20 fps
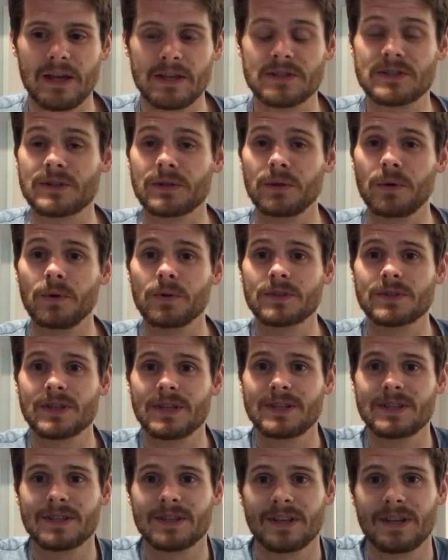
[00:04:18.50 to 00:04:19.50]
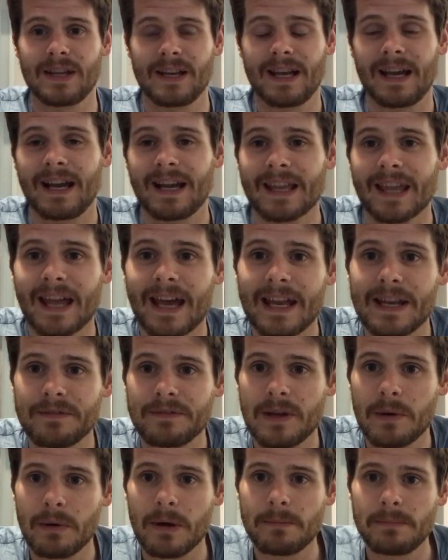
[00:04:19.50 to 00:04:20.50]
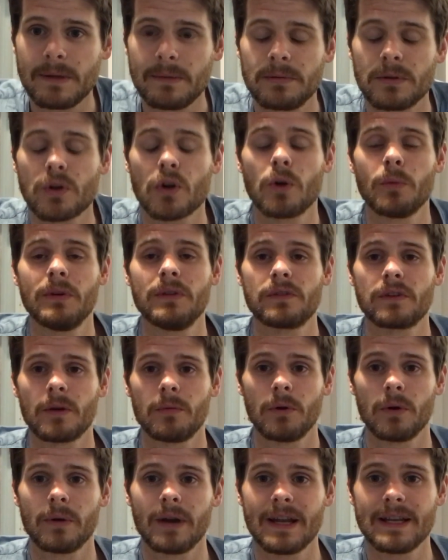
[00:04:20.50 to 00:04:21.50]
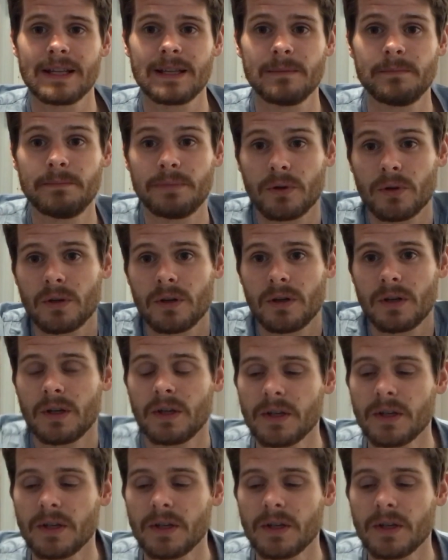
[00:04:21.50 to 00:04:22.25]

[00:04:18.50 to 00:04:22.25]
slaughtered, and I kind of know where people are coming from already, but